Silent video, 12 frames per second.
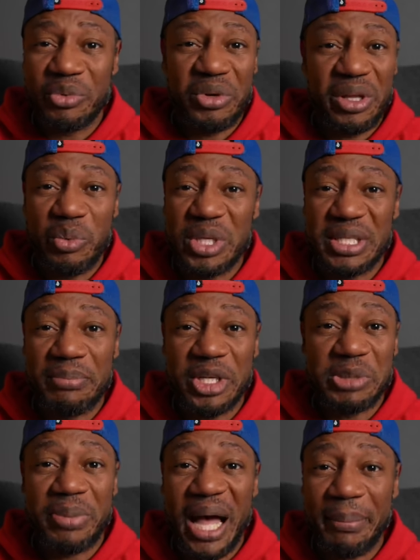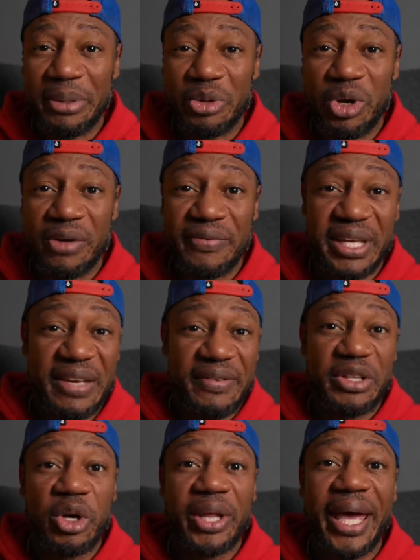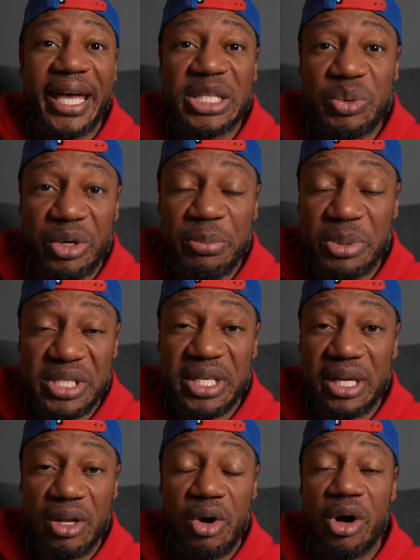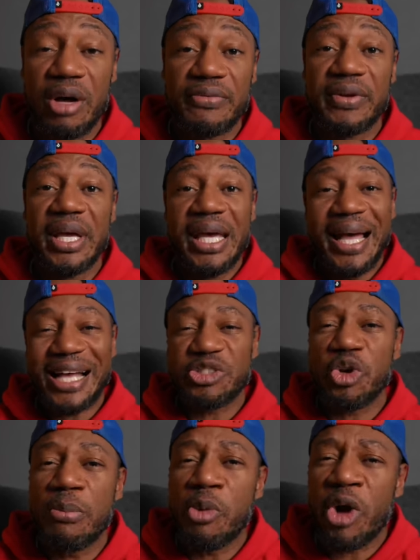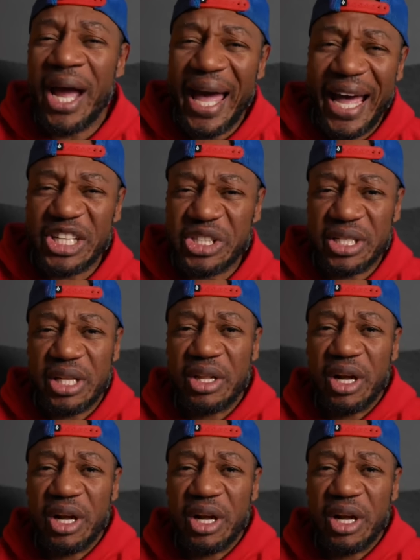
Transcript: Really wasn't much popping off, even though they had twenty percent off. I saw more action in the